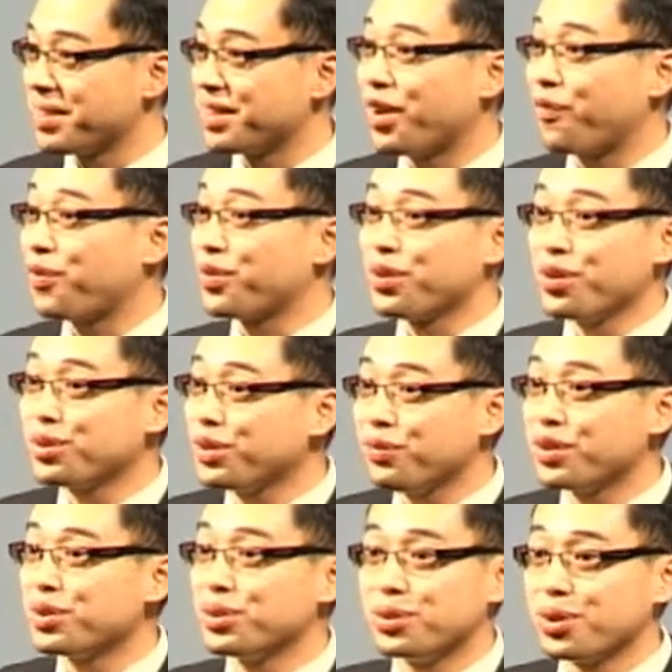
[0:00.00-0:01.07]
Now, for those of
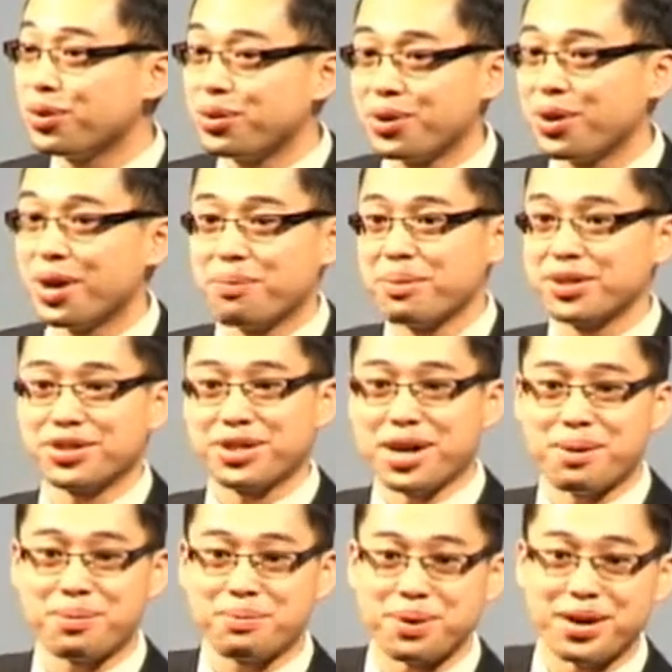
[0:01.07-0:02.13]
you who don't know how much
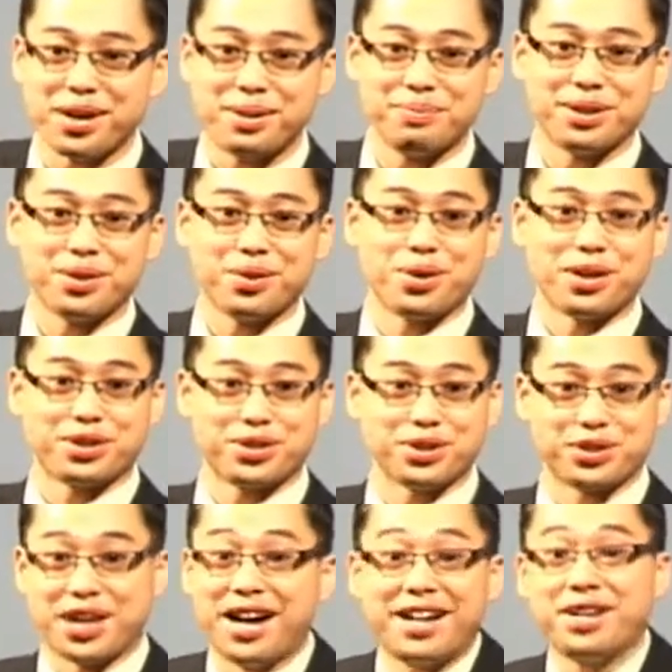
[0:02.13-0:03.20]
Tommy Bahama Aloha
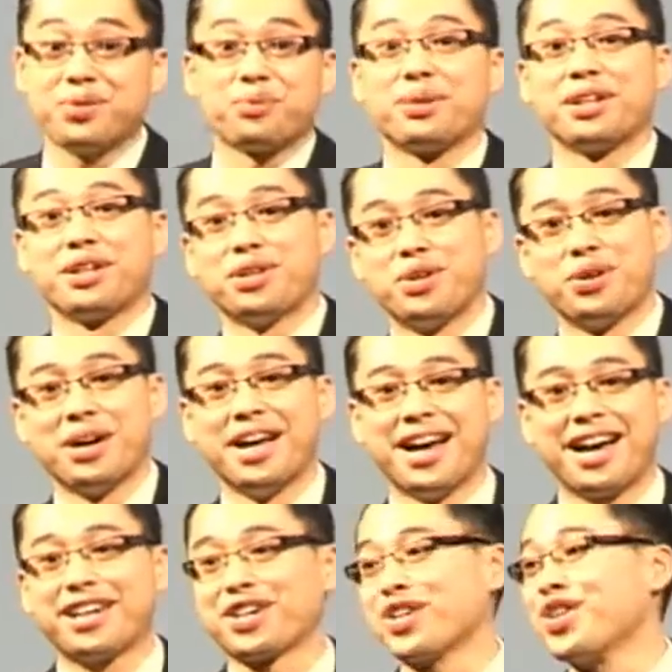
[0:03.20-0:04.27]
shirts, I didn't really know
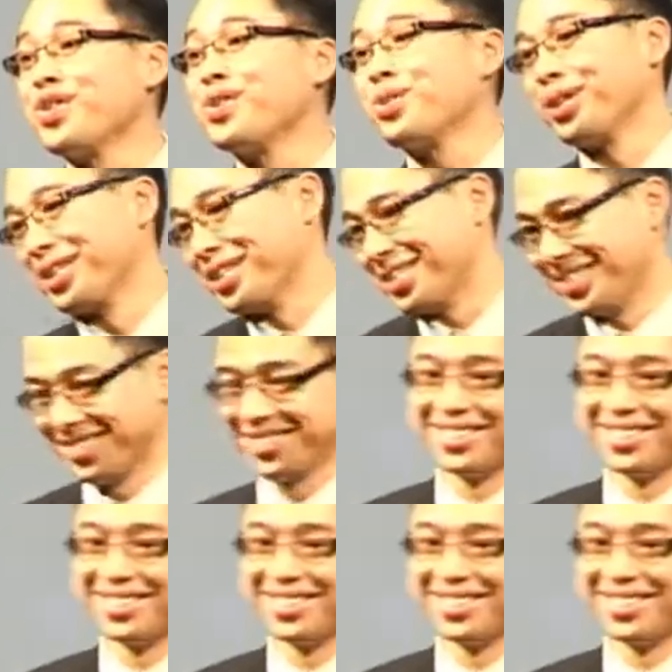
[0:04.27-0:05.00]
how to Google it.